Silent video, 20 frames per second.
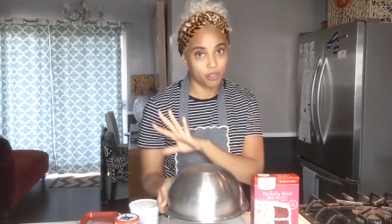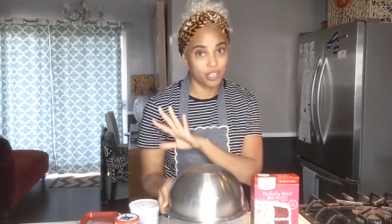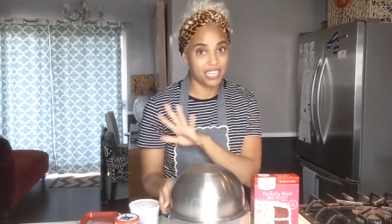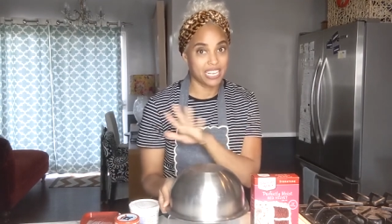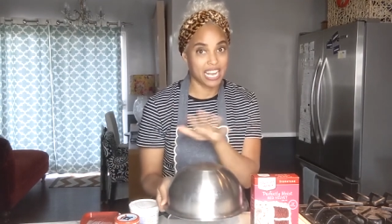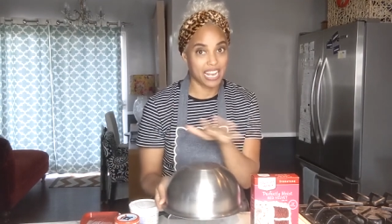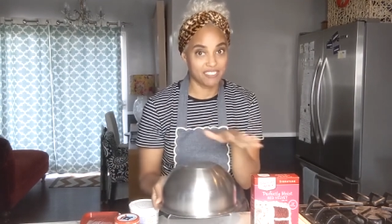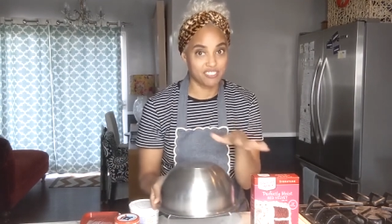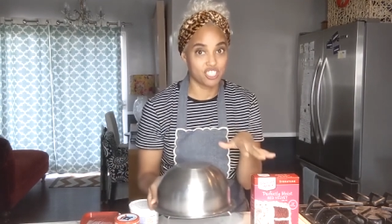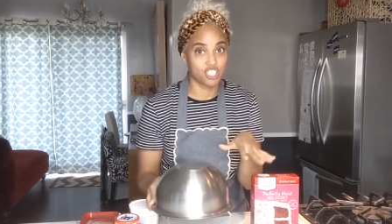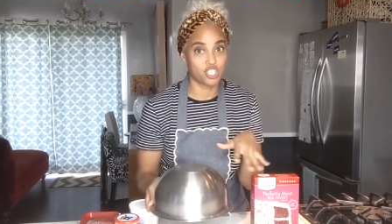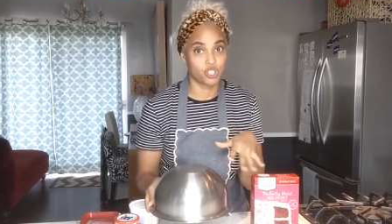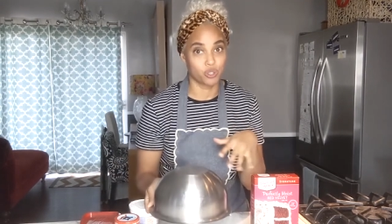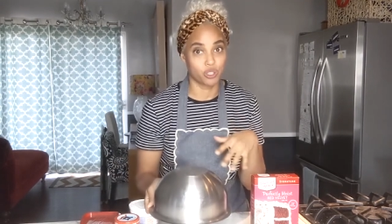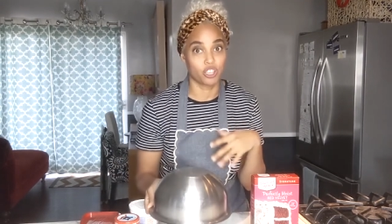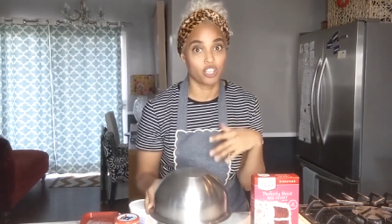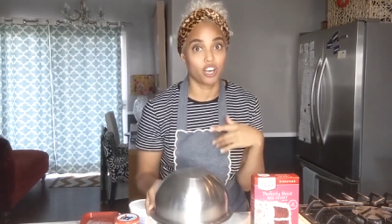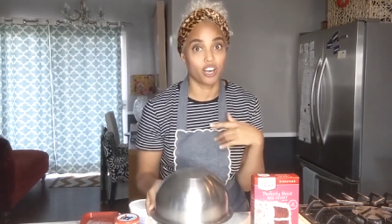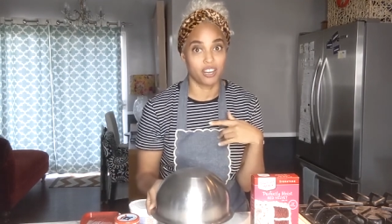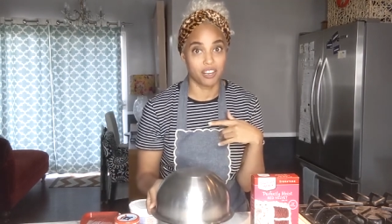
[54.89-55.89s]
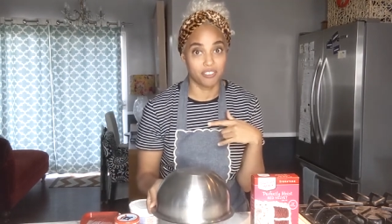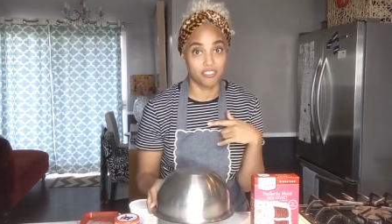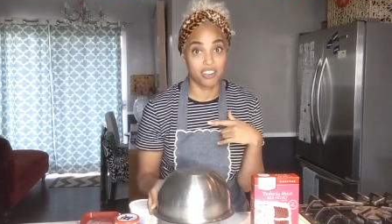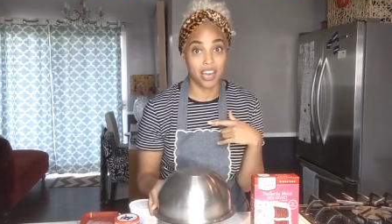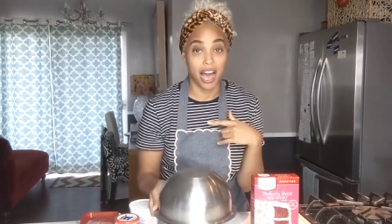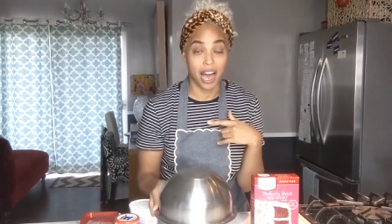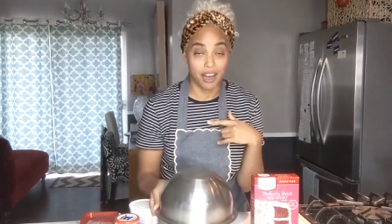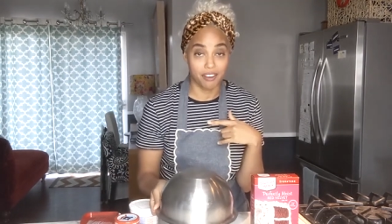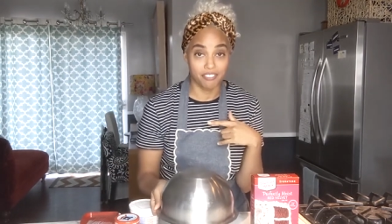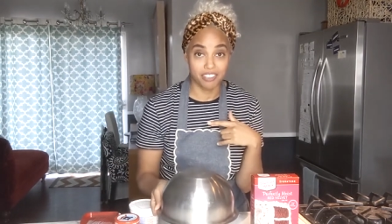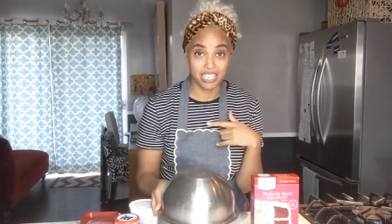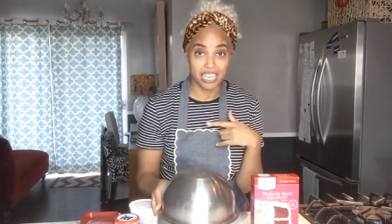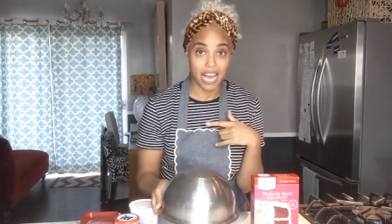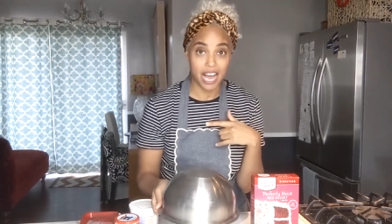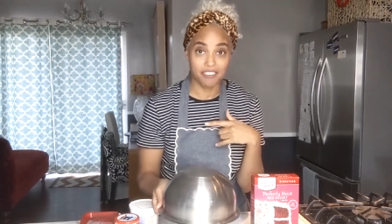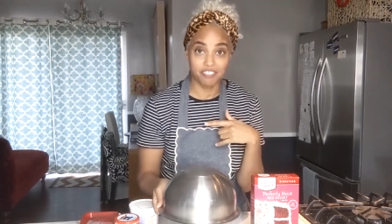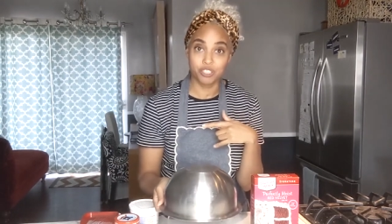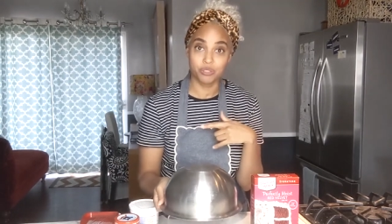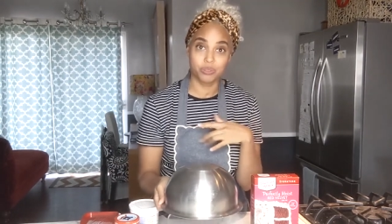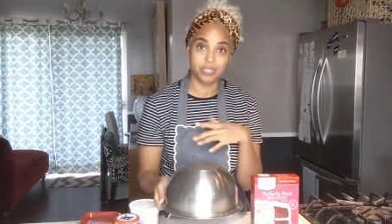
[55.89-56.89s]
You're gonna have to do a lot of carving
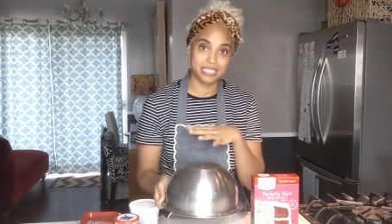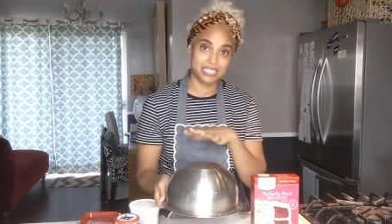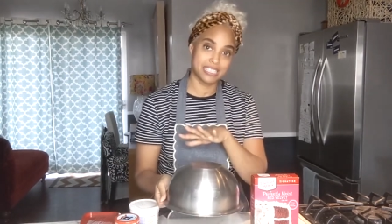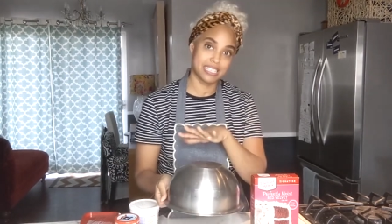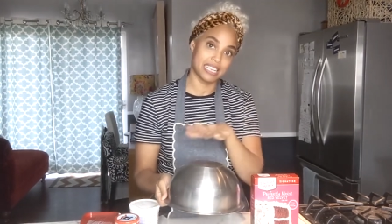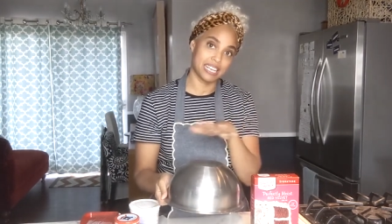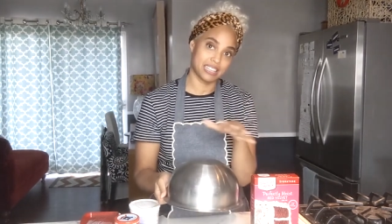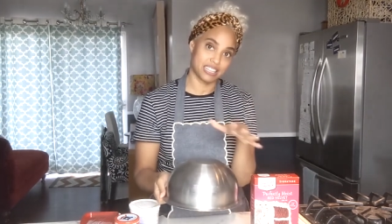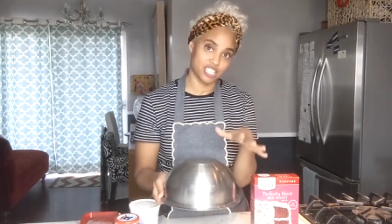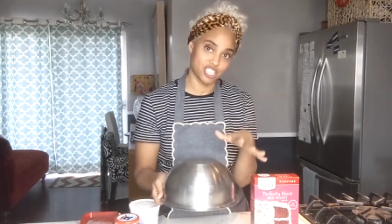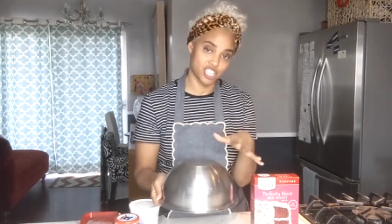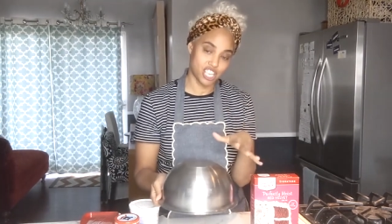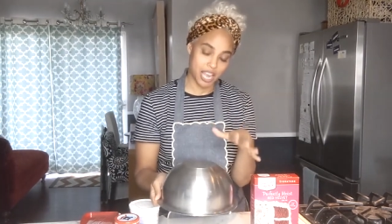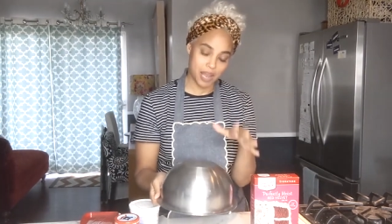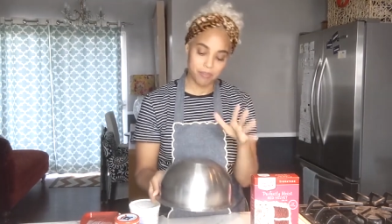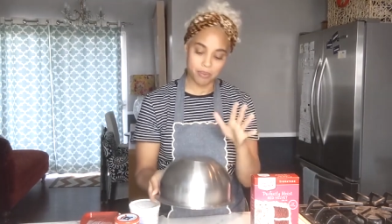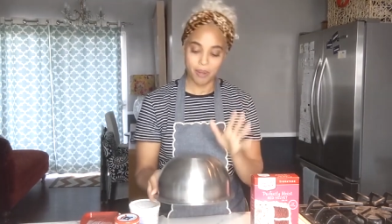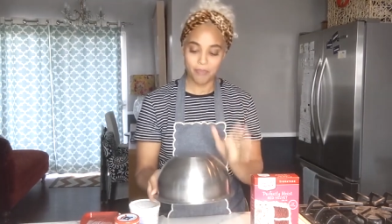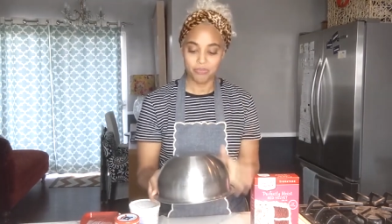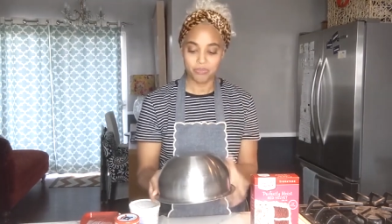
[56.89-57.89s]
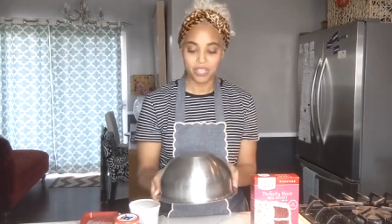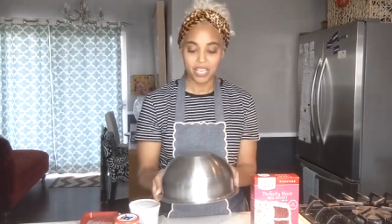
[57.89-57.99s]
afterwards to get the shape.